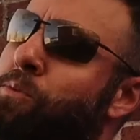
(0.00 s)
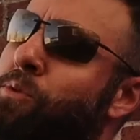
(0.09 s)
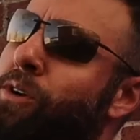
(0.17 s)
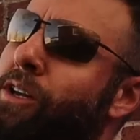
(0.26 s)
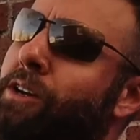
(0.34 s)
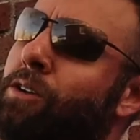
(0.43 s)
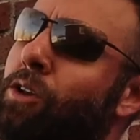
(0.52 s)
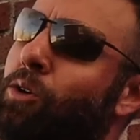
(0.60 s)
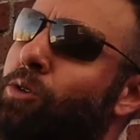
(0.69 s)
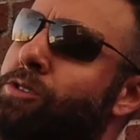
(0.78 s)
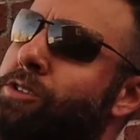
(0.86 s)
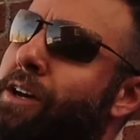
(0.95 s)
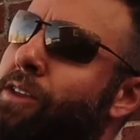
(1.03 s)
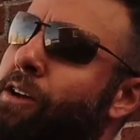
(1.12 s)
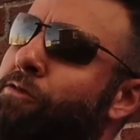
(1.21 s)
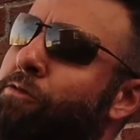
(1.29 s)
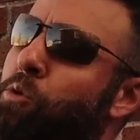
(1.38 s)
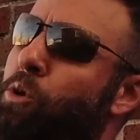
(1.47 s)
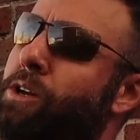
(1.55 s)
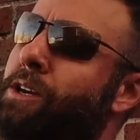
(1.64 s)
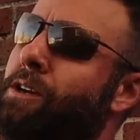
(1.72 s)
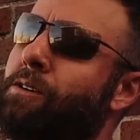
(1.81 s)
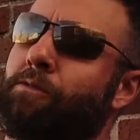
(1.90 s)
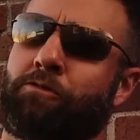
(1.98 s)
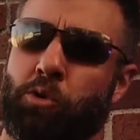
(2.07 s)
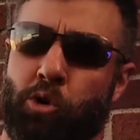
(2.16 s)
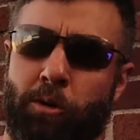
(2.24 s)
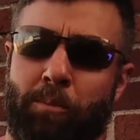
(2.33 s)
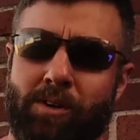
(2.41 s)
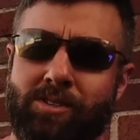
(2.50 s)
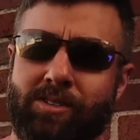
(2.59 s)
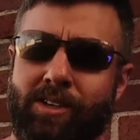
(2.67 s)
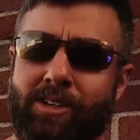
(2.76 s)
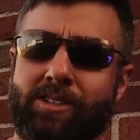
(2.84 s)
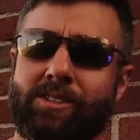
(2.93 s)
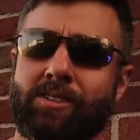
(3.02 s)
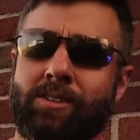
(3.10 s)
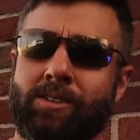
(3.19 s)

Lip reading: pretty close. I think 44%,